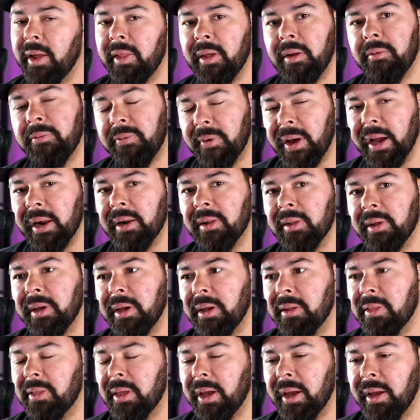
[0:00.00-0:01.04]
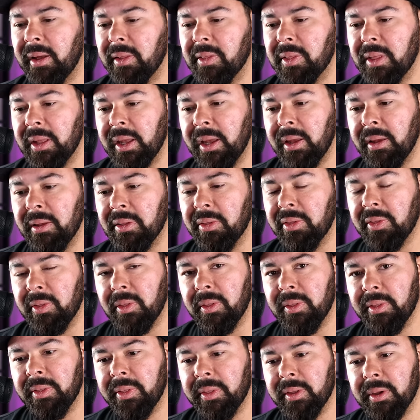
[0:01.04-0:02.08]
And then finally,
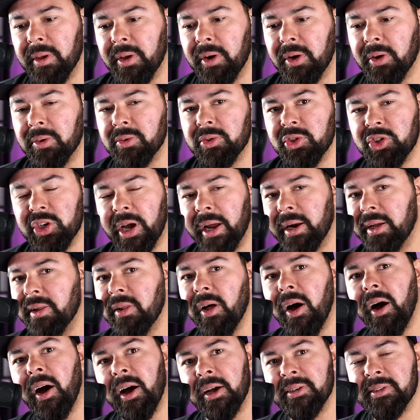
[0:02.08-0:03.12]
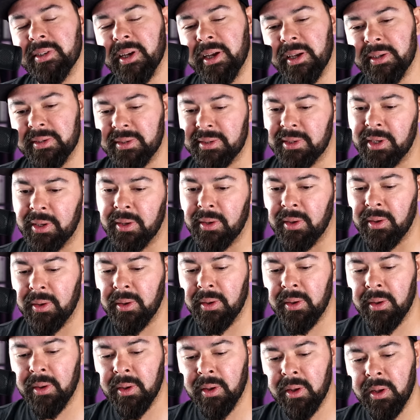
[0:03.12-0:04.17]
you know, Johnny Law says,
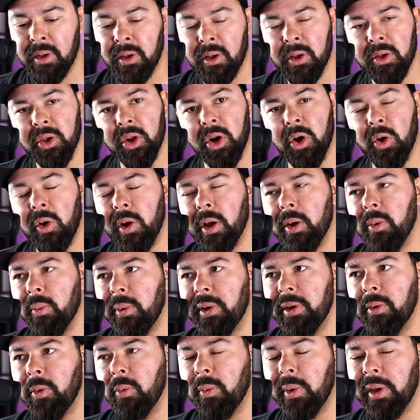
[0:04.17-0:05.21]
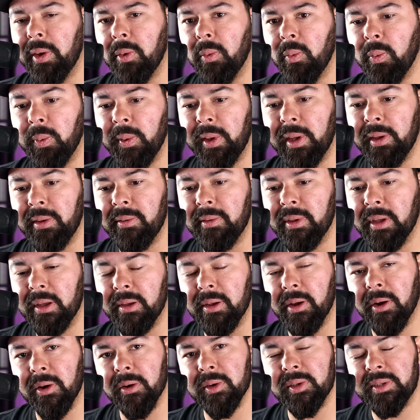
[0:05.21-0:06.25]
you know what, we
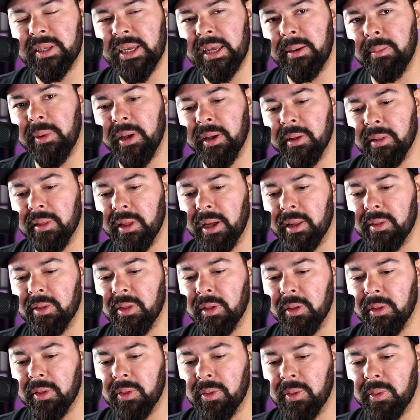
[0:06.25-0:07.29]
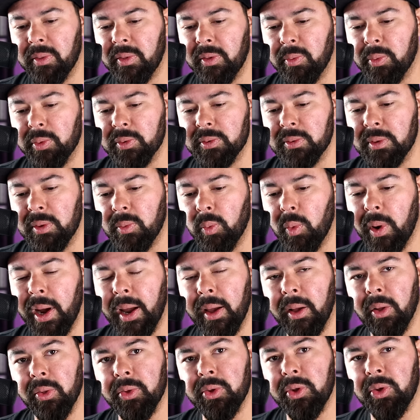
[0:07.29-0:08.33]
are deeming that the
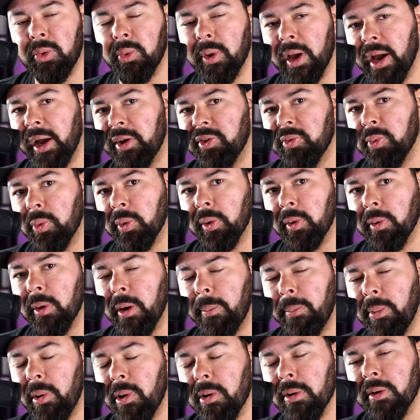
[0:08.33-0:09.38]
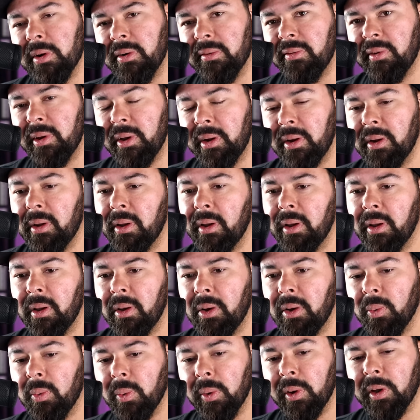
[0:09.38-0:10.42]
while you guys were a part of it,
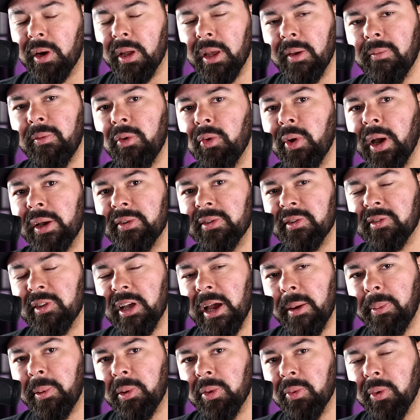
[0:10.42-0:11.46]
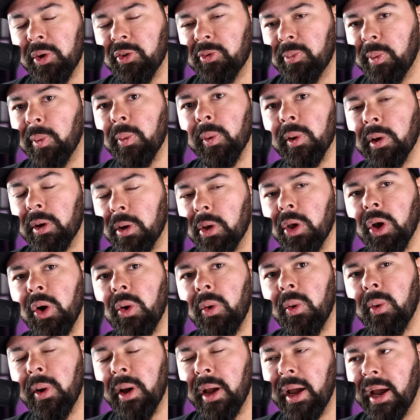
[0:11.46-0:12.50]
we're going to give you guys a slap on the wrist, but we're going to
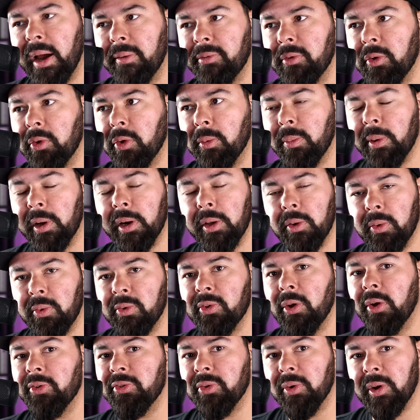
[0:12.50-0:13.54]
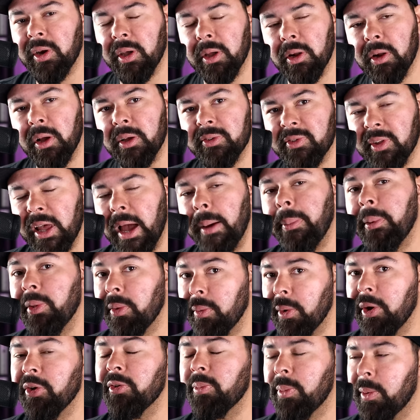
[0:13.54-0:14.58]
go after your buddy who's also going to get a slap
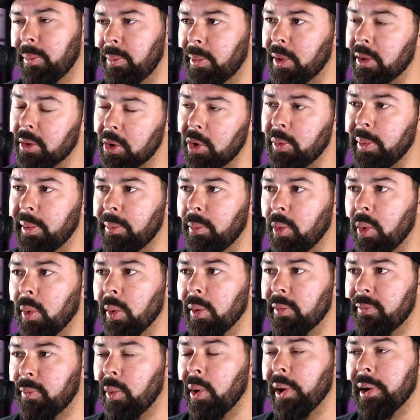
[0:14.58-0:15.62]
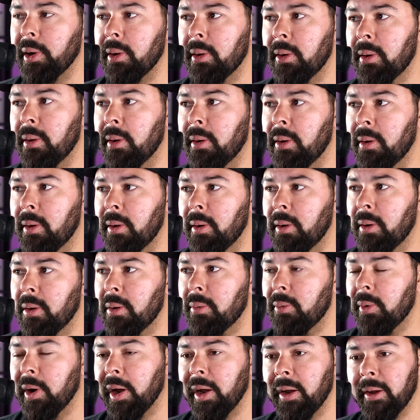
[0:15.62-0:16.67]
on the wrist, but a little bit more of one,
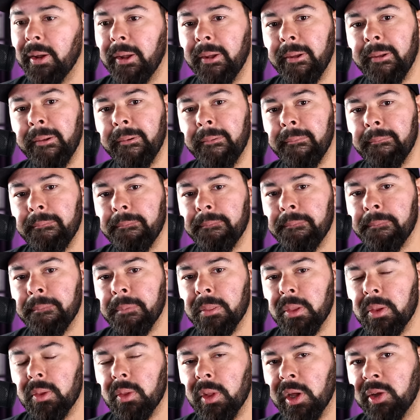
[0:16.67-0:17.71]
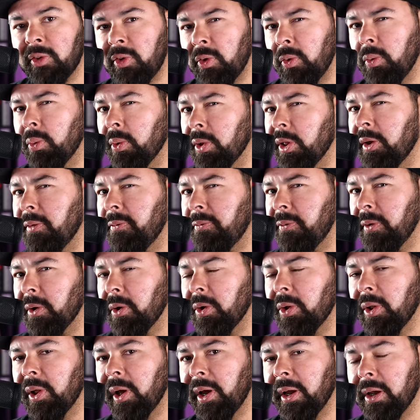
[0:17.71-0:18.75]
right? Like, do you really
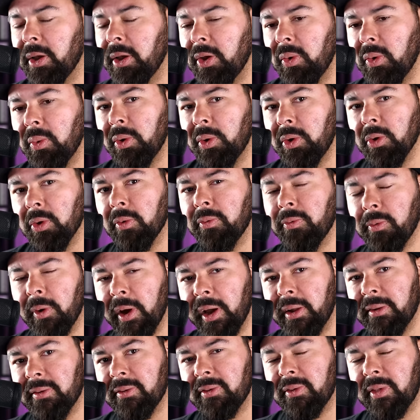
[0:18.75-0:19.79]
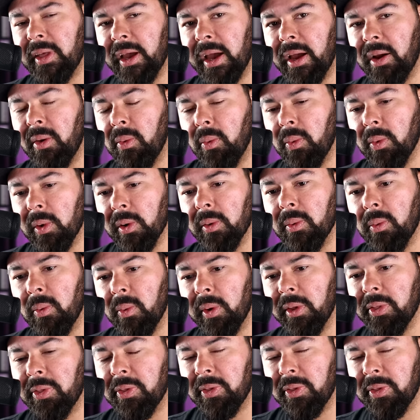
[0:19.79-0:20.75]
feel like you and your friends that weren't